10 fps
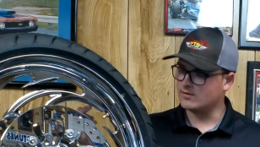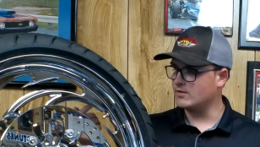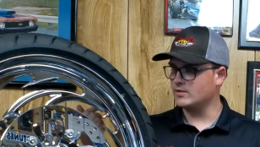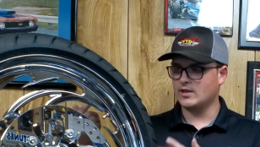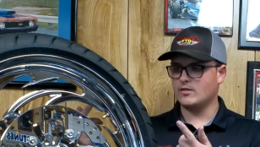
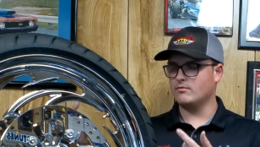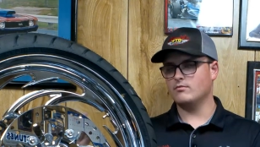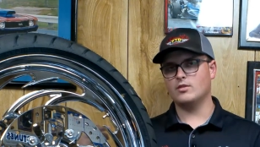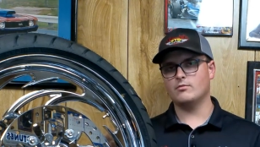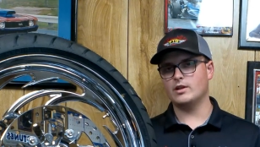sticks out
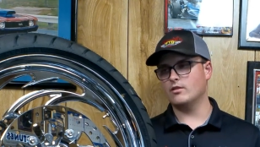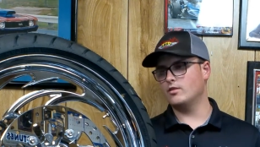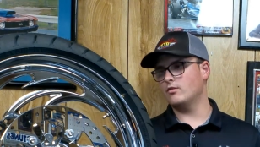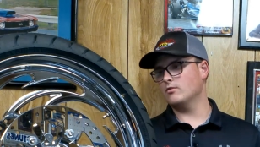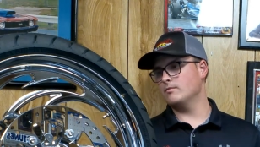one way or
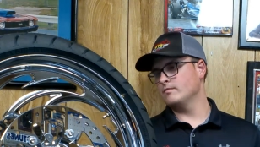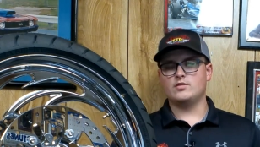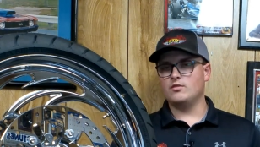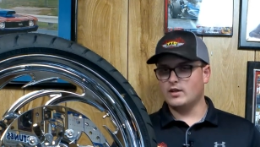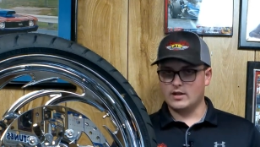another.
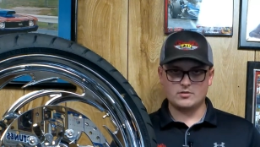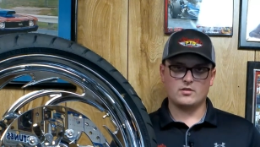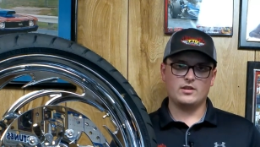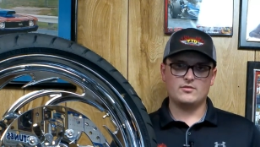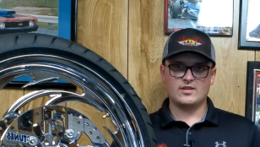Do not
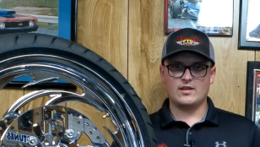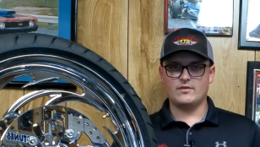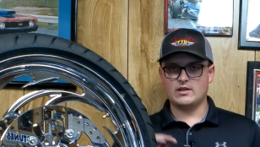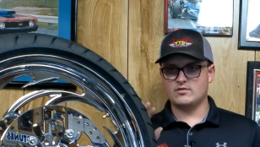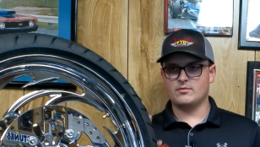try and use that
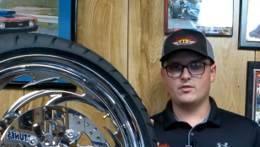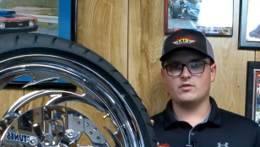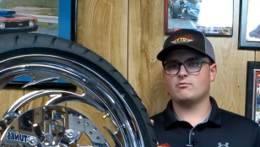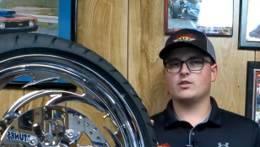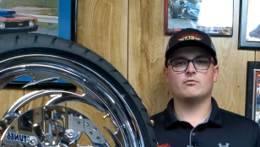valve stem on
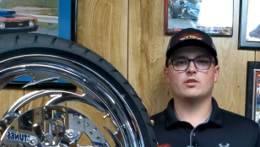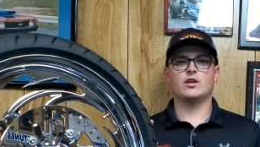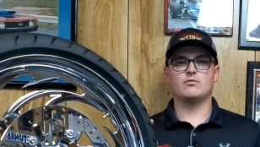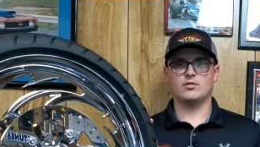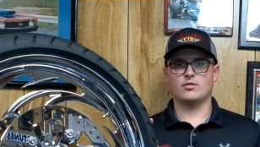this wheel, it will
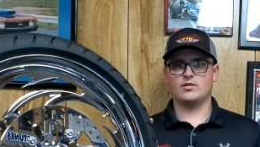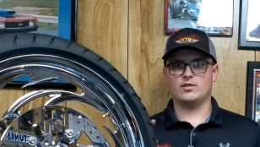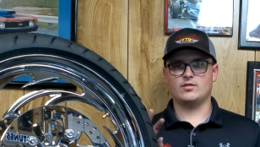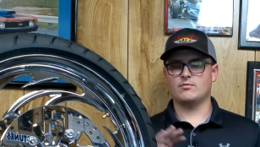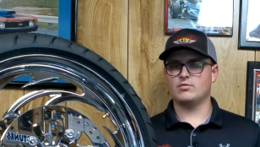not work.
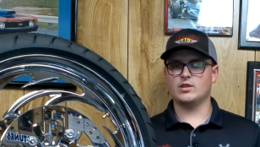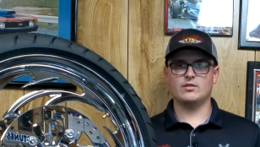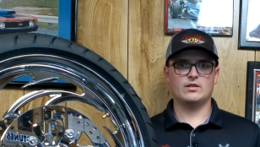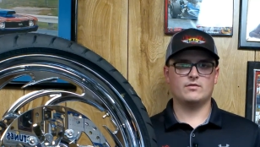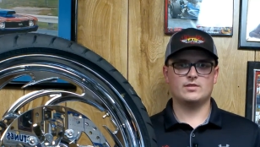It's completely
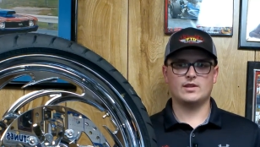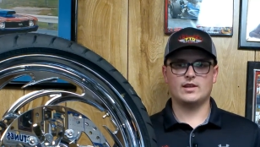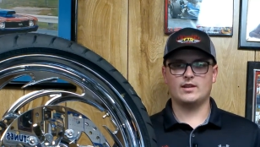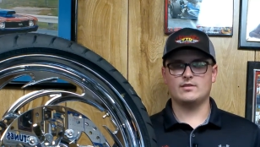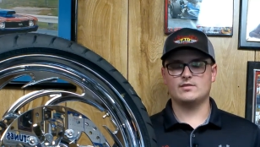different
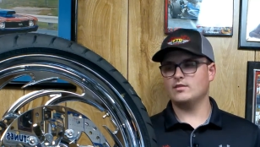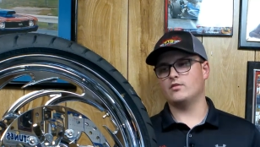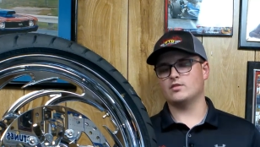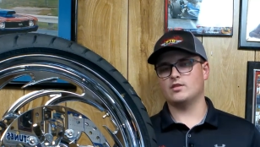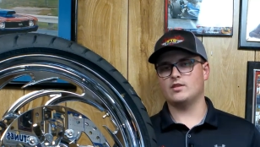size.
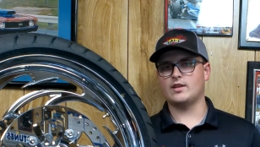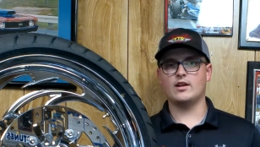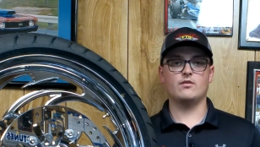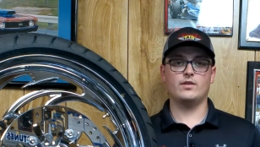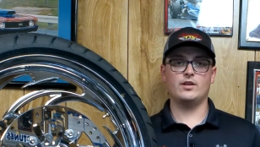There's an
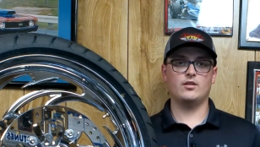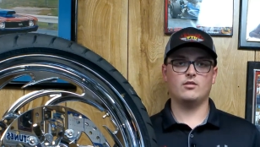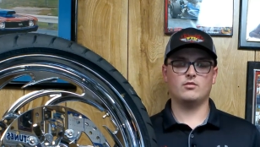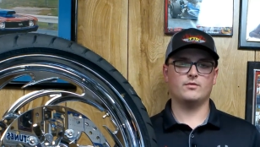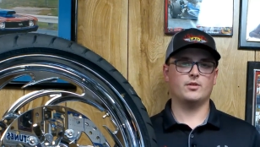entire
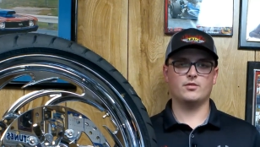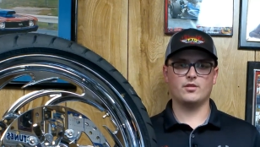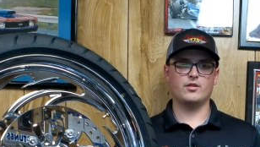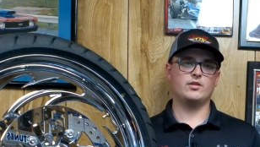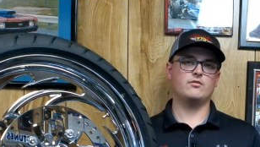video both
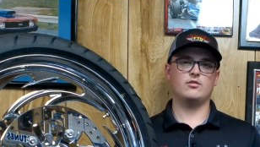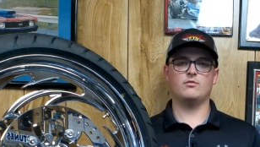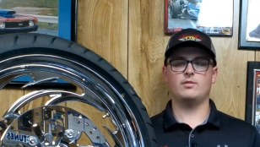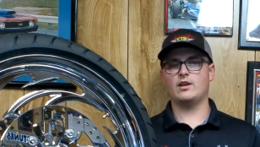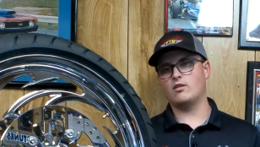on
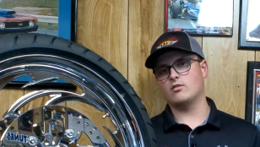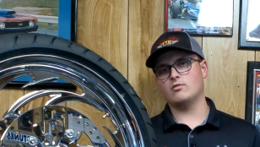YouTube and on our